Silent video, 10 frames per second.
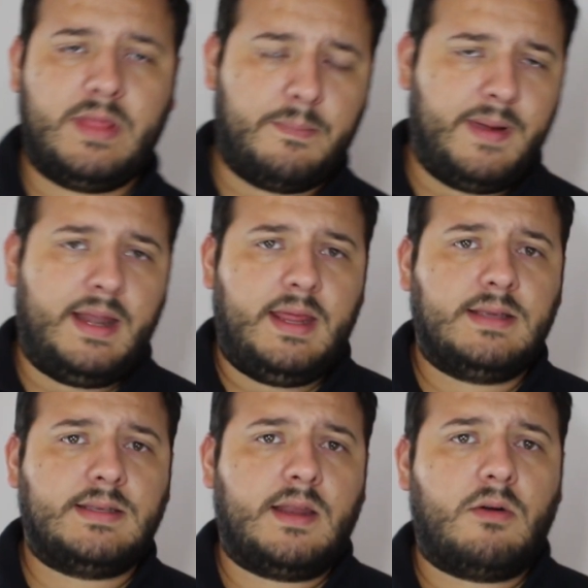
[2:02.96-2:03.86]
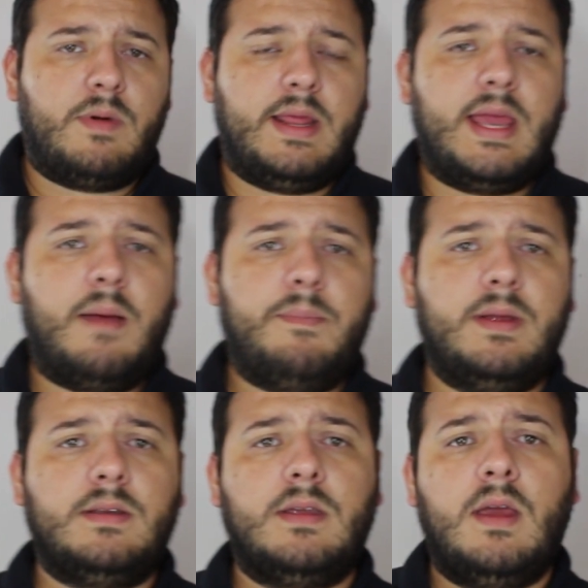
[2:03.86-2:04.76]
the bannings that already
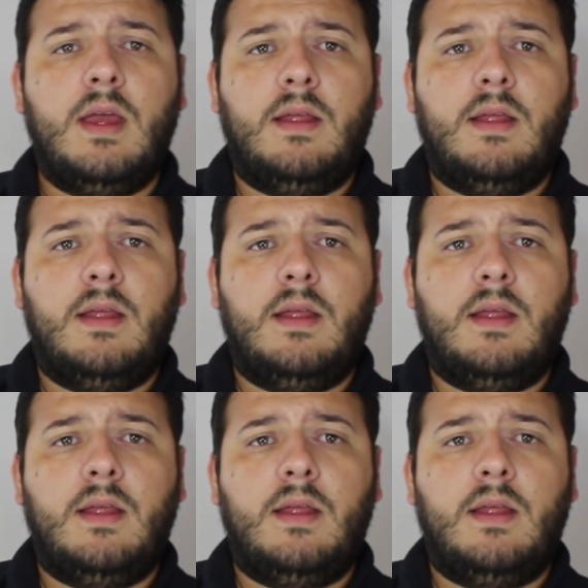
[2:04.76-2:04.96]
happened,